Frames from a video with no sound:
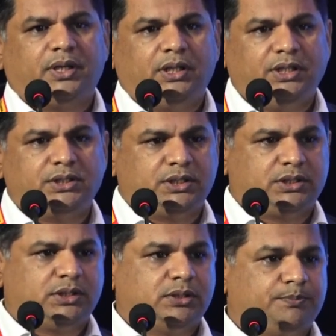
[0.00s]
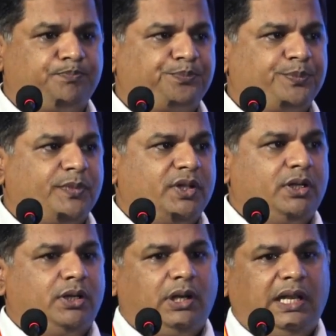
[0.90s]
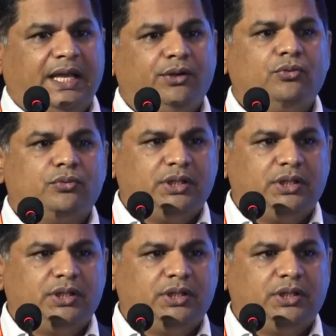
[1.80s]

and this is a live